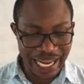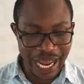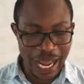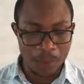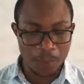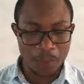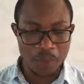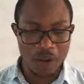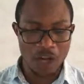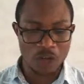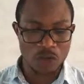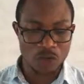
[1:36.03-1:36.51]

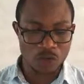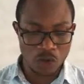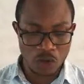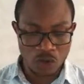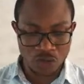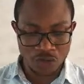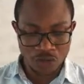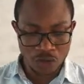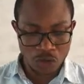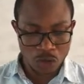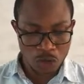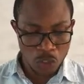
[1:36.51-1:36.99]
amounts
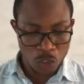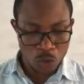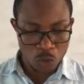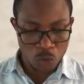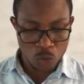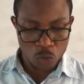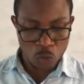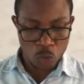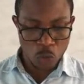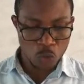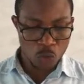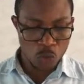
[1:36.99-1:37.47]
of
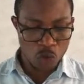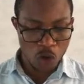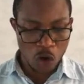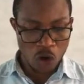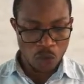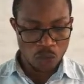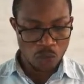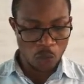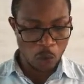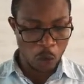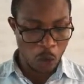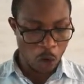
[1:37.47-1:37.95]

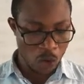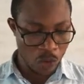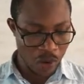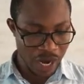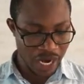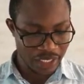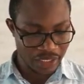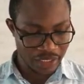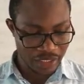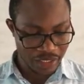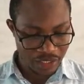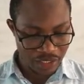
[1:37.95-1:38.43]
sodium
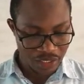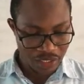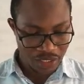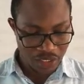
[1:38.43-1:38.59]
chloride.